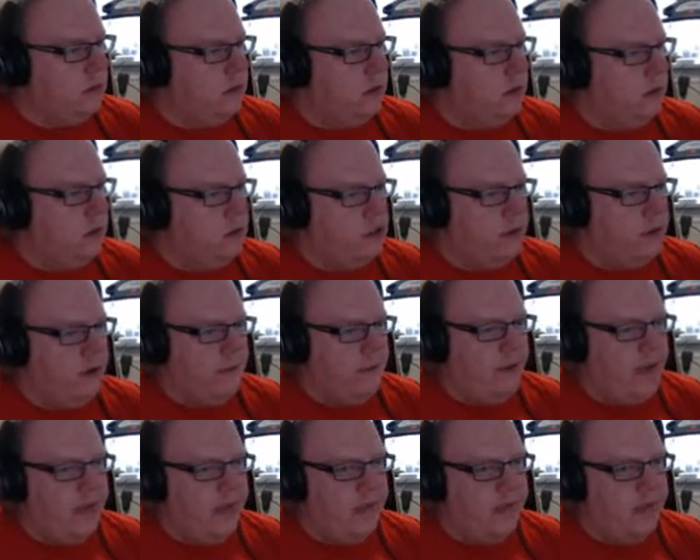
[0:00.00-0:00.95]
Also, my
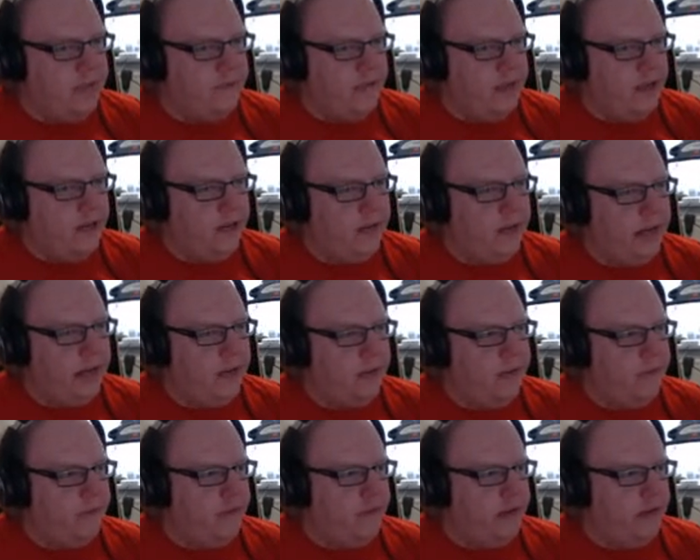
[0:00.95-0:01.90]
pirate's finally back
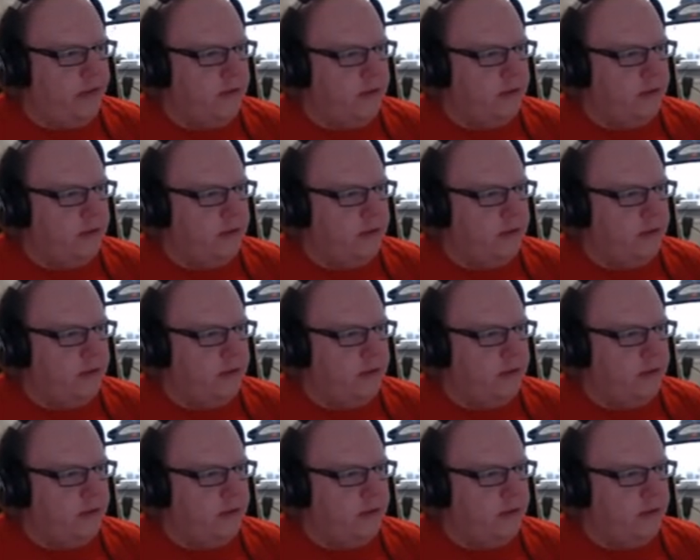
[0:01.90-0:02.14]
with me.